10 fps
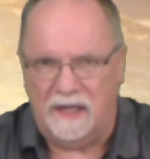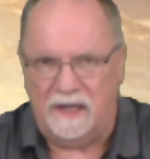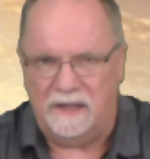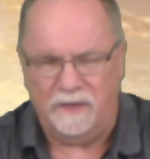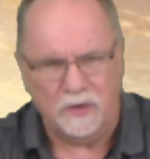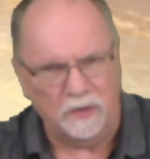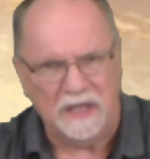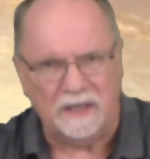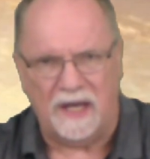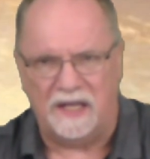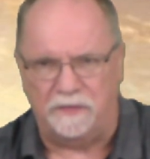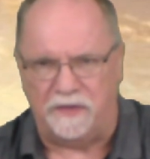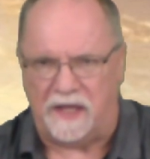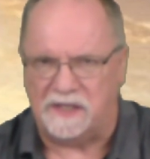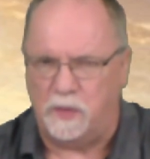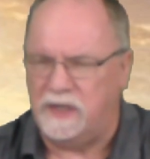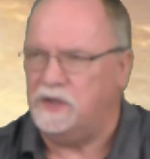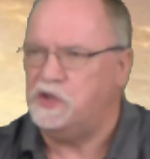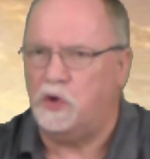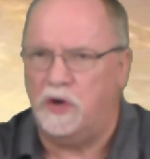Well, there could be a lot of things. We could
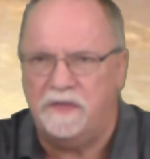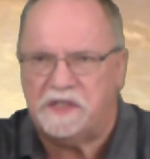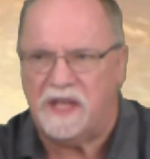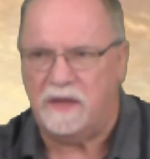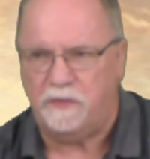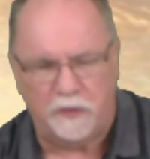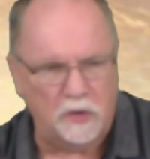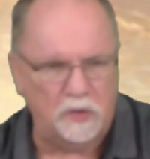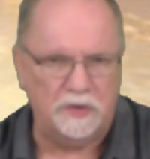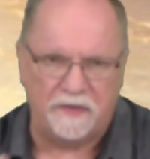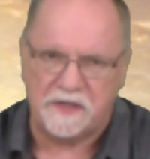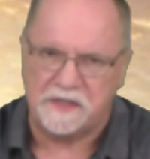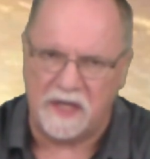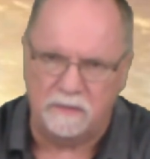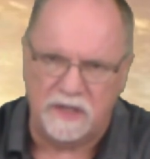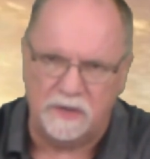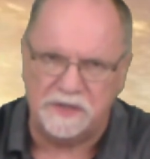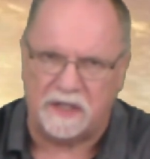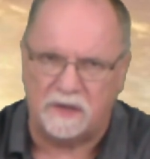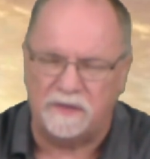enjoy the same food or the same
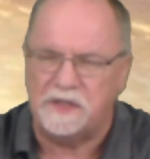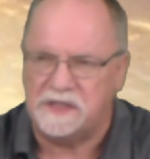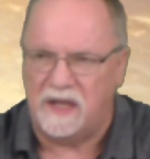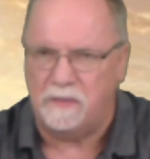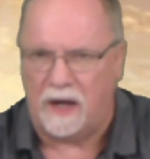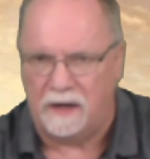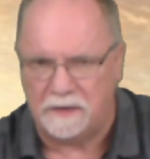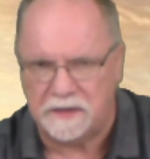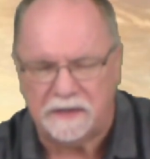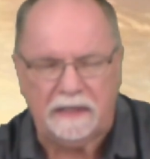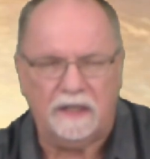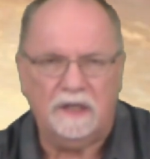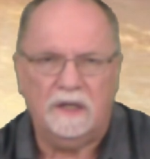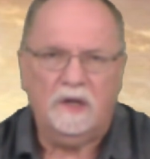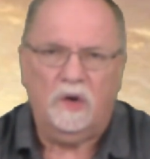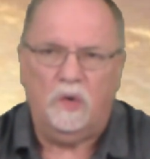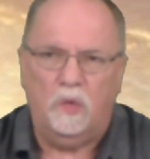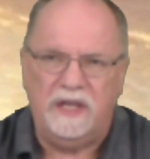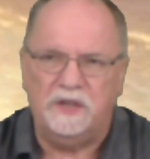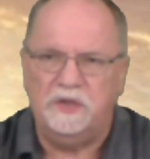music or the same art.
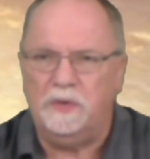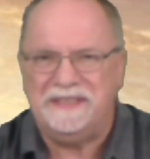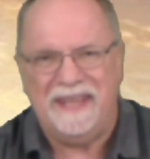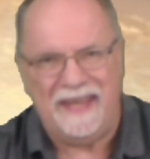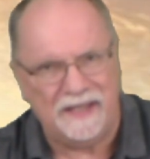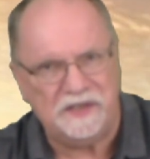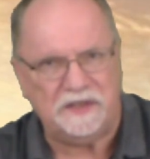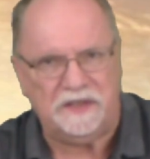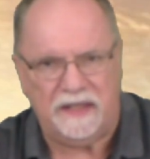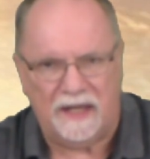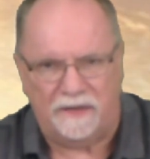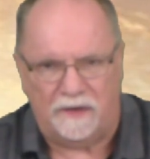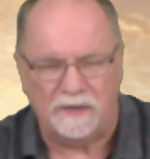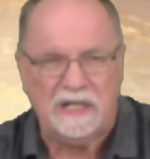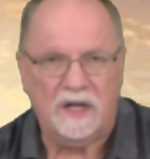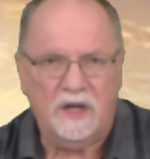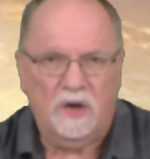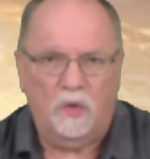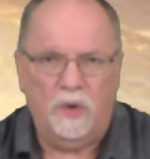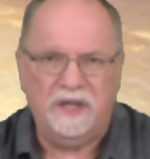We could do a task together.
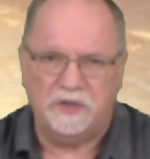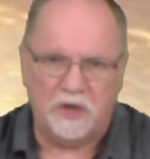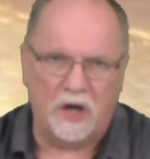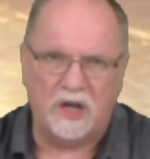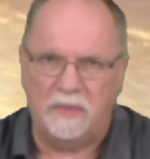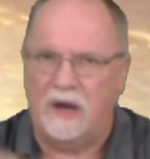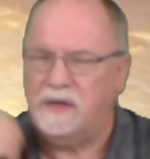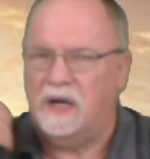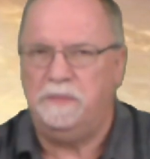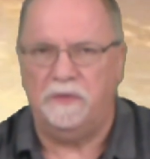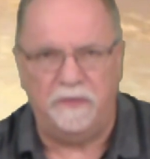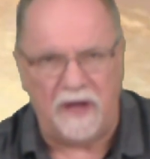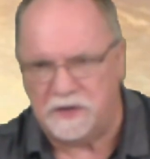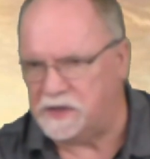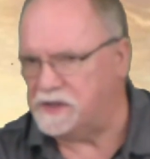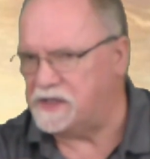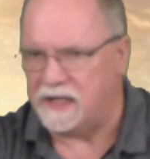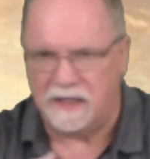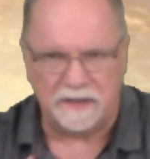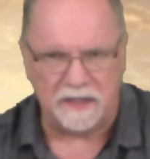We could talk about our professions. I
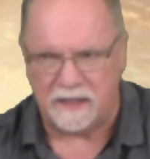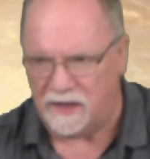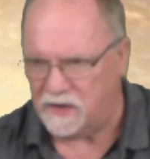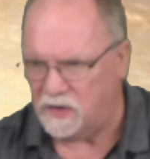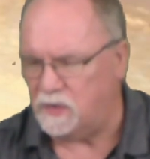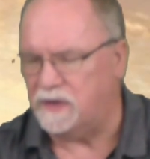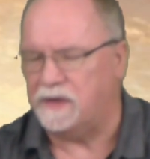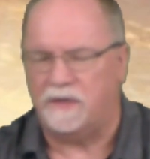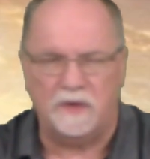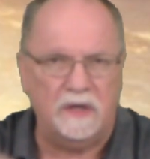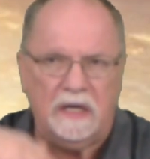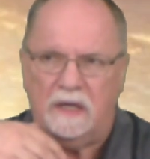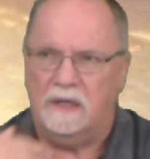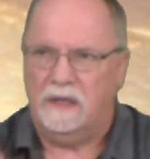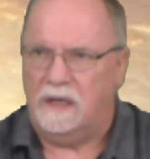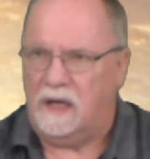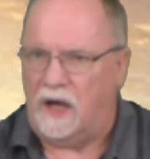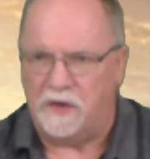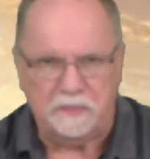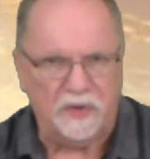can get together with other
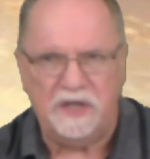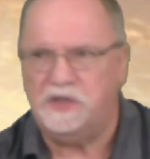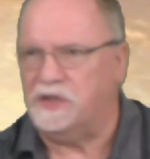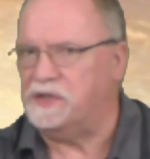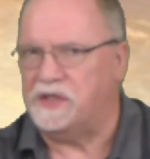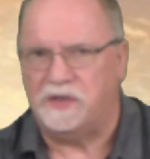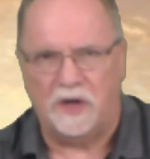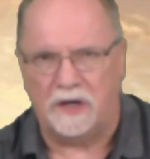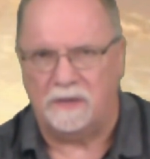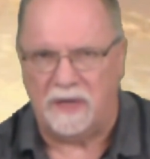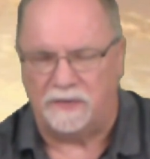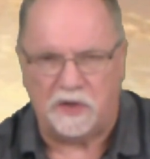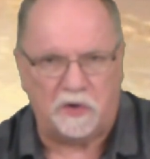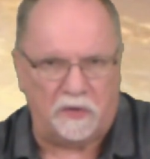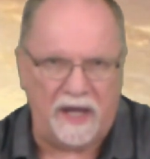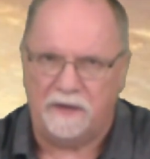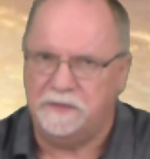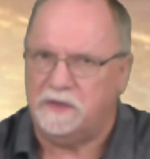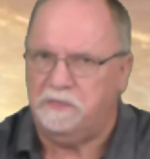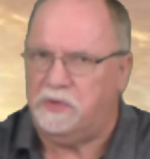other preachers and talk about the
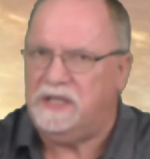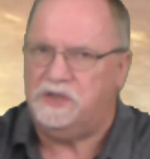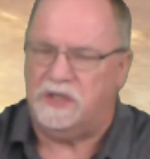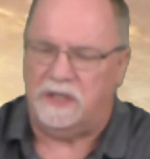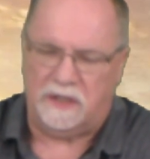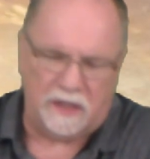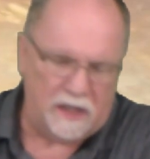craft of preaching